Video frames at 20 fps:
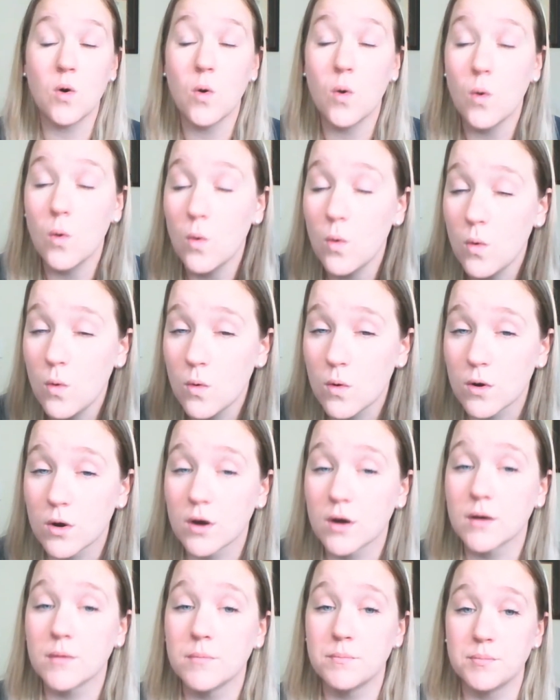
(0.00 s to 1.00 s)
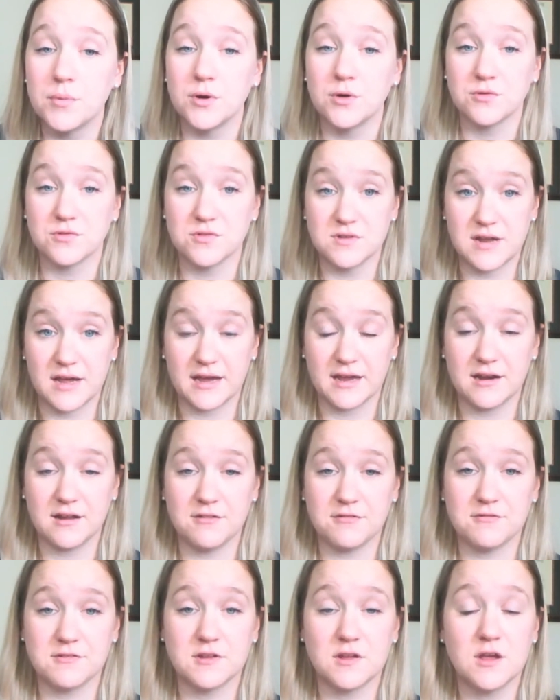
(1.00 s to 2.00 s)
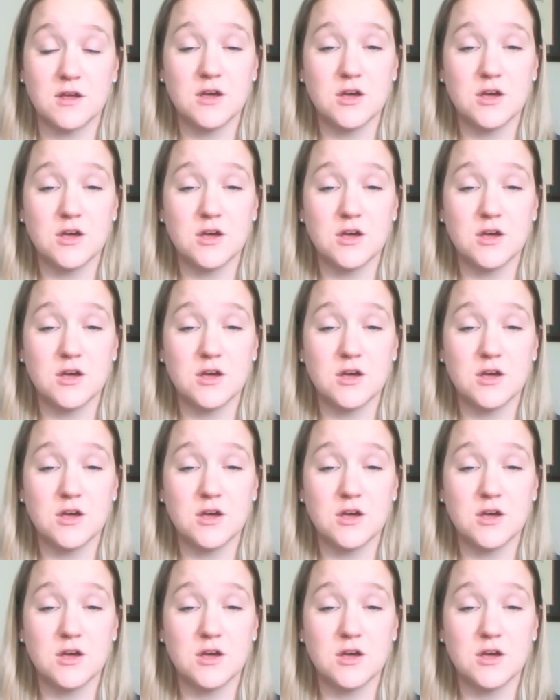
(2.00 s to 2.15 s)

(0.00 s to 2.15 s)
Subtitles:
or both negatives.